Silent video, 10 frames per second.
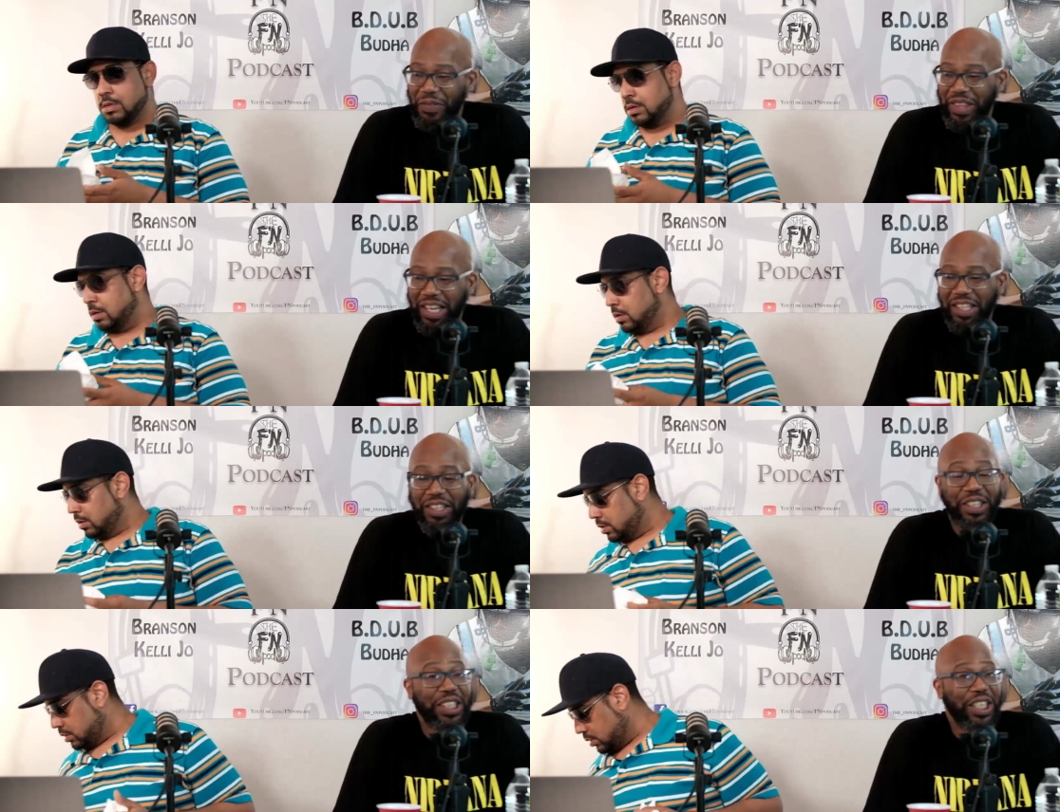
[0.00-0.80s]
Speaker 1: a
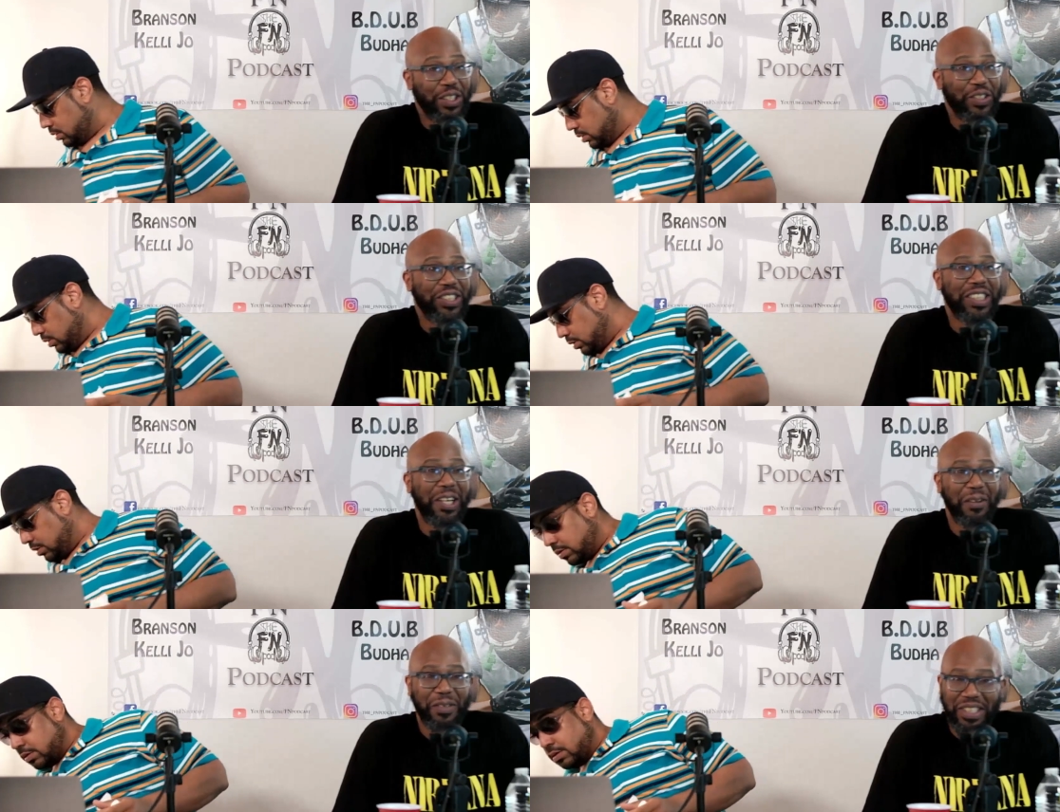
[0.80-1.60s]
little
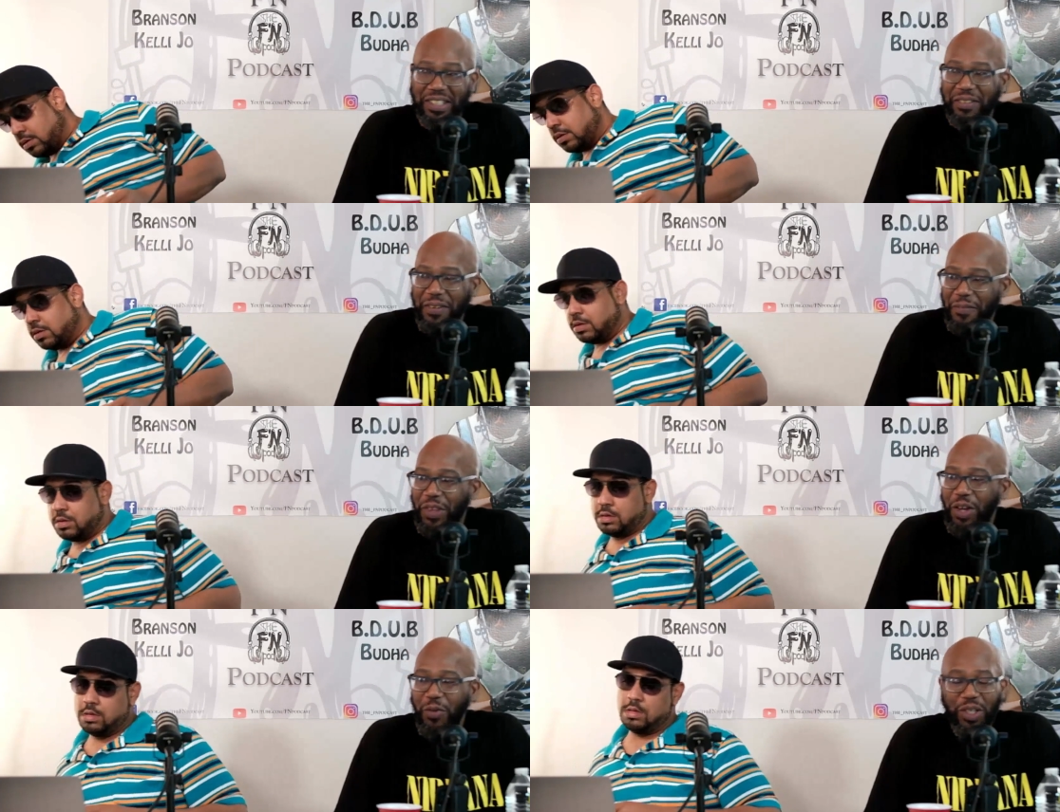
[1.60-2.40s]
something.
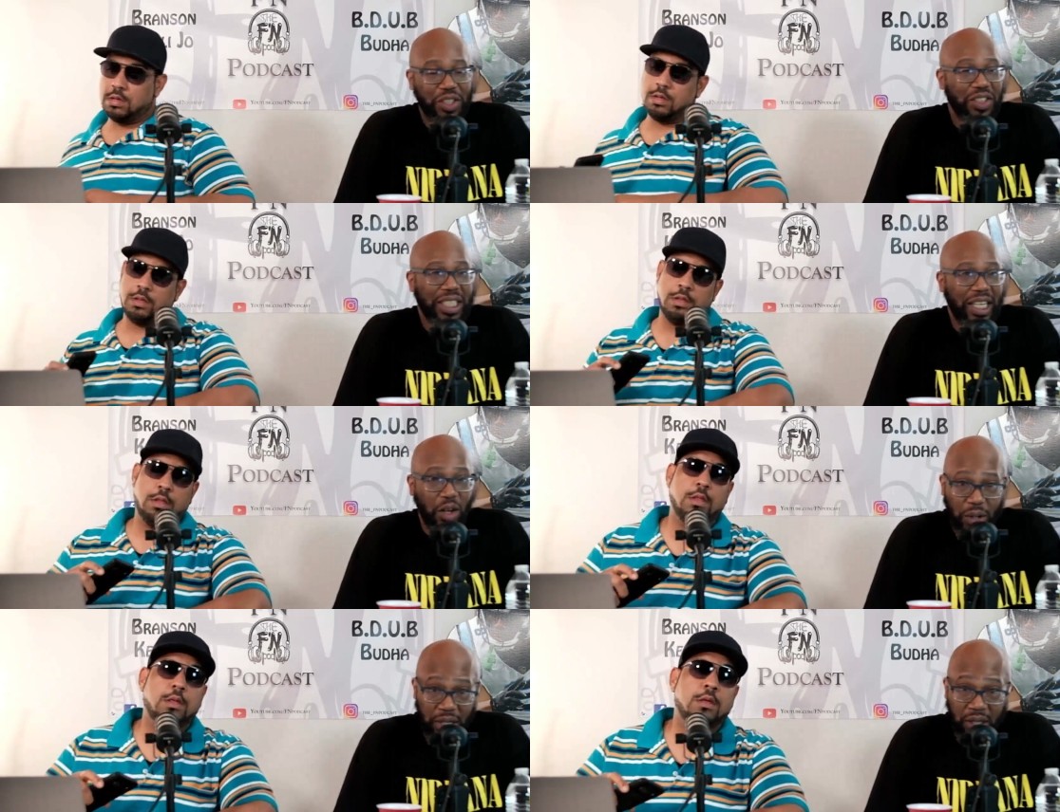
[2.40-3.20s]
What you say? Don't
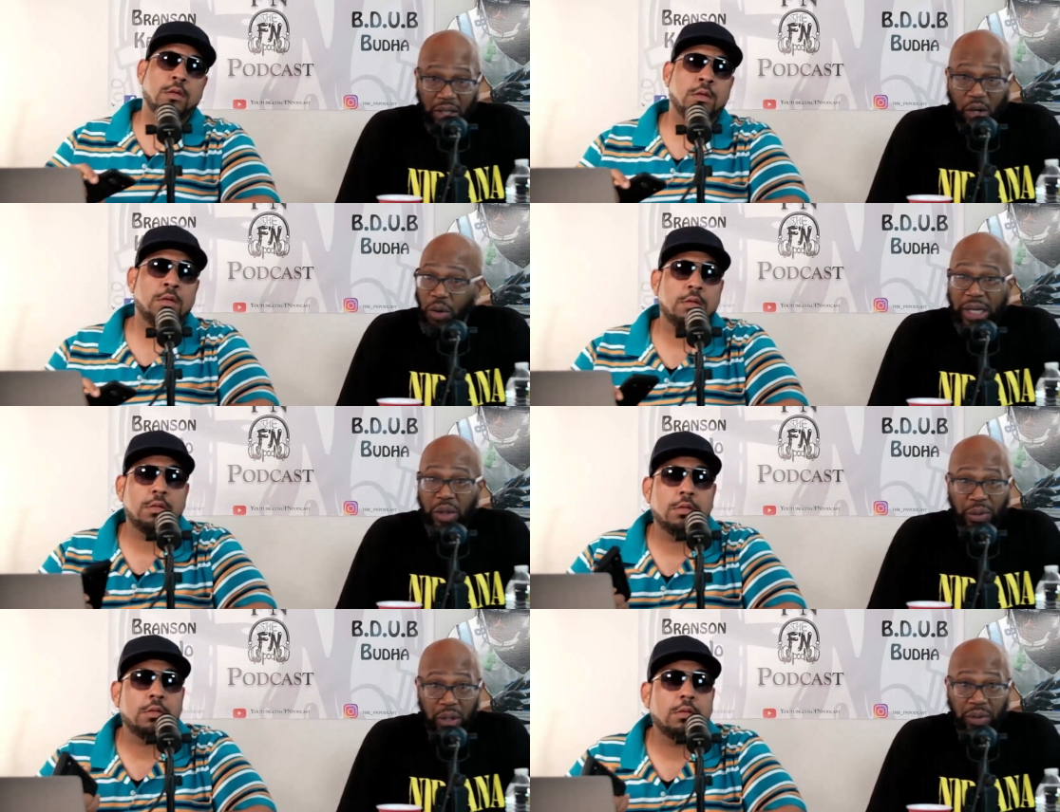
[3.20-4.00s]
hit
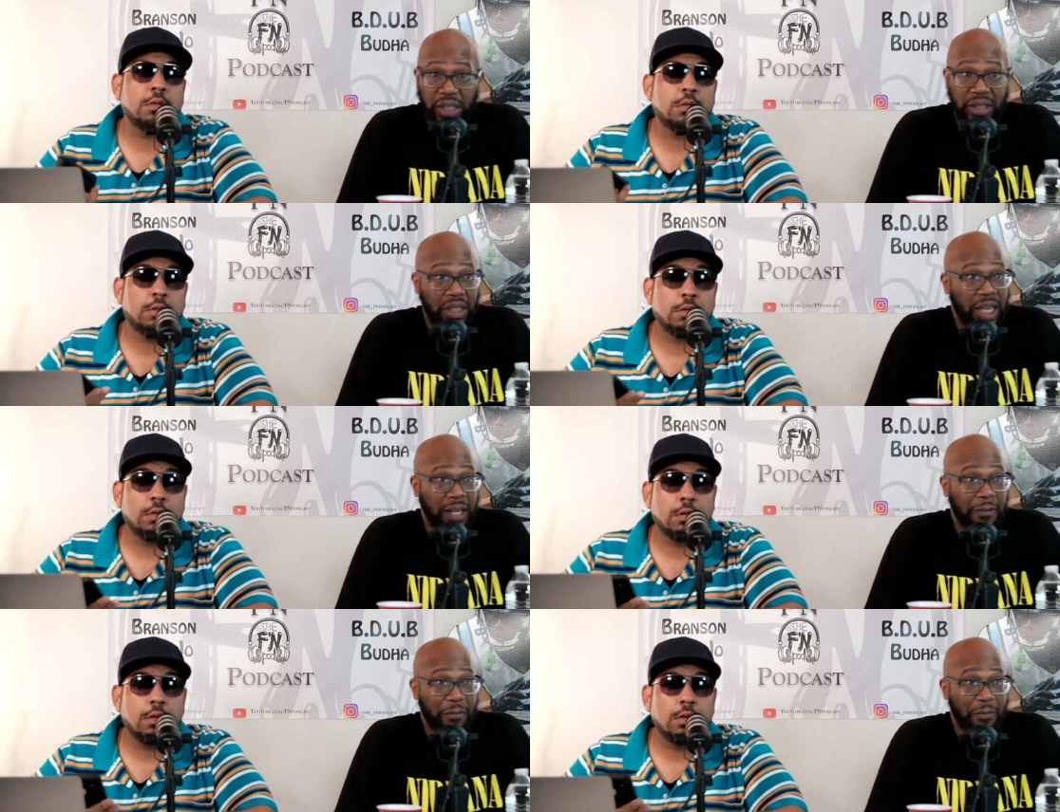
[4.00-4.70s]
3 threes tonight.